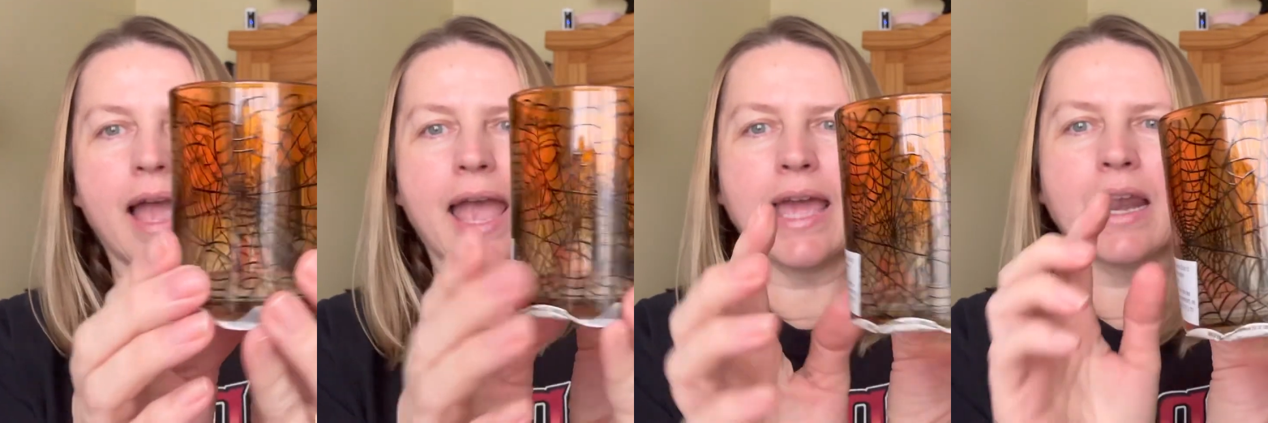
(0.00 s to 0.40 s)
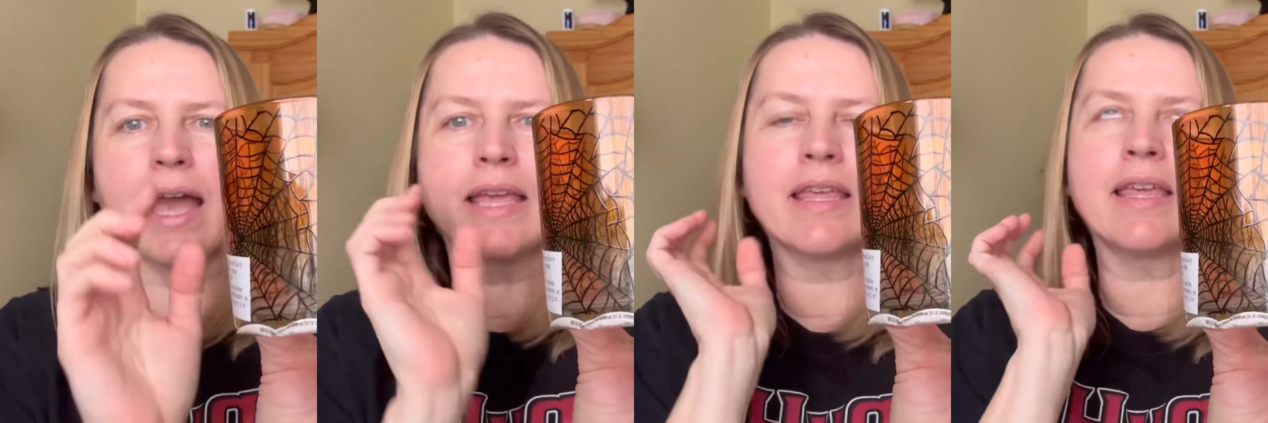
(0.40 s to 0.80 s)
And
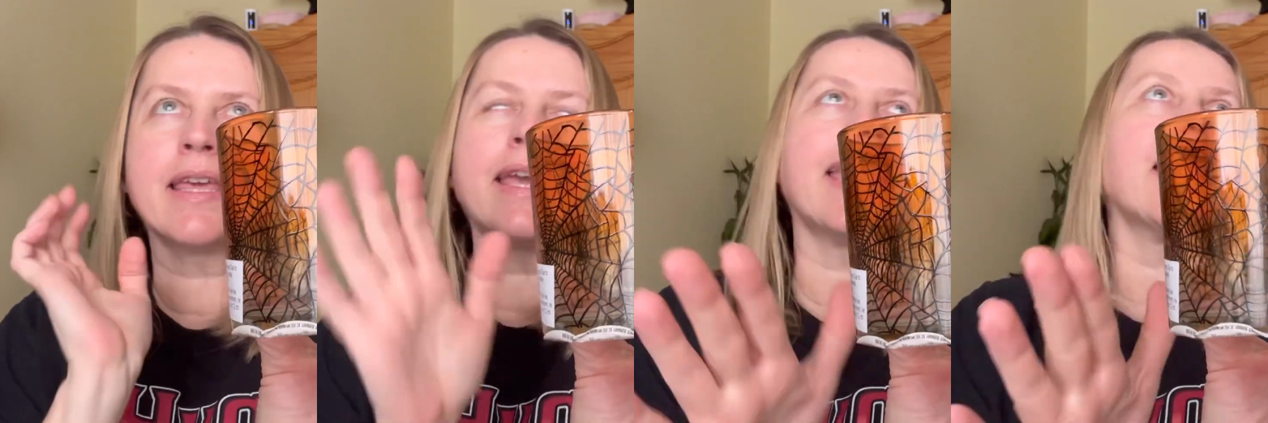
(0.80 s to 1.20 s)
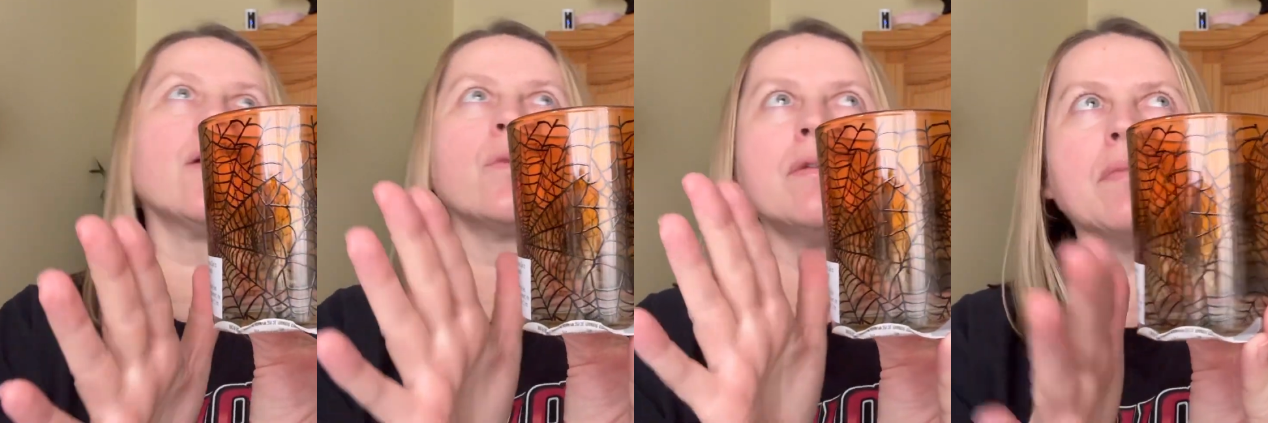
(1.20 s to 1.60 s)
I
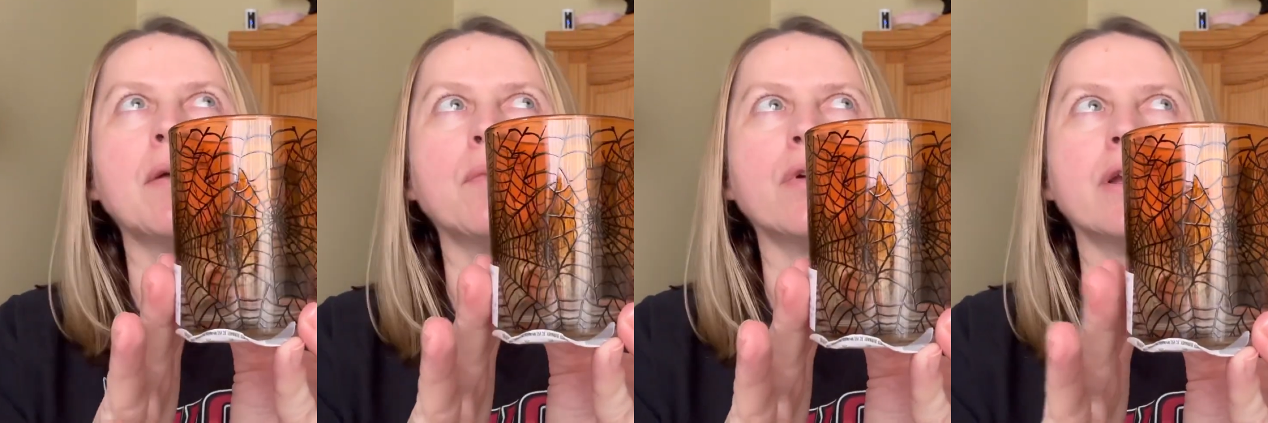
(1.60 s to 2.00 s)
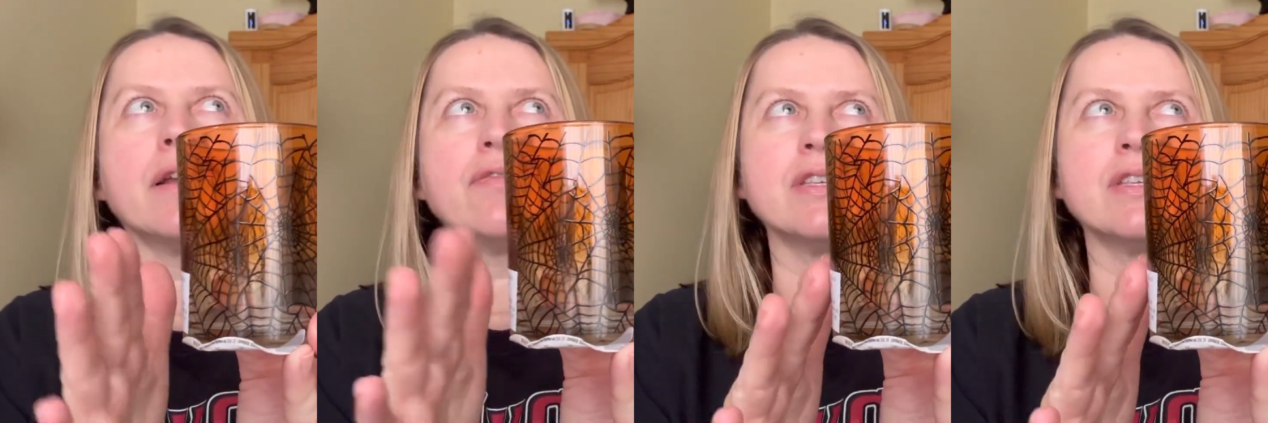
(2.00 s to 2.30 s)
can't remember if